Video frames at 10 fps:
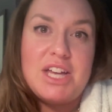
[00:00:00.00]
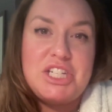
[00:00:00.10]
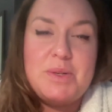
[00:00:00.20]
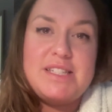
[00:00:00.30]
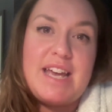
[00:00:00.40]

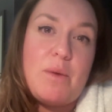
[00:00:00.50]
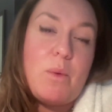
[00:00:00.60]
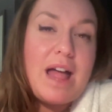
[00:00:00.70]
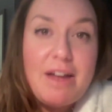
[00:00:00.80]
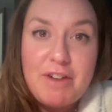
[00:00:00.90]
she would say,
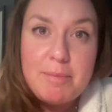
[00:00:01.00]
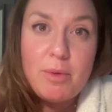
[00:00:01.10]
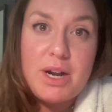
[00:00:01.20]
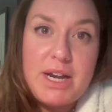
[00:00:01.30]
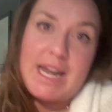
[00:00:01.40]
well, every
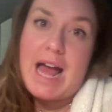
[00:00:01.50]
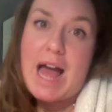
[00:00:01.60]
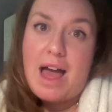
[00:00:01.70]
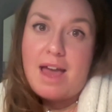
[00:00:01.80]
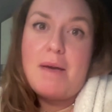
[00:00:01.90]
morning
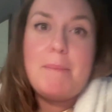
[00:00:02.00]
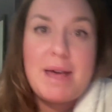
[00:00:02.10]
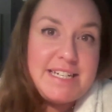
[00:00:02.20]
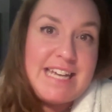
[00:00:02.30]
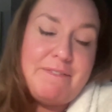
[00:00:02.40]
I
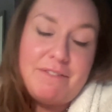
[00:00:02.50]
meditate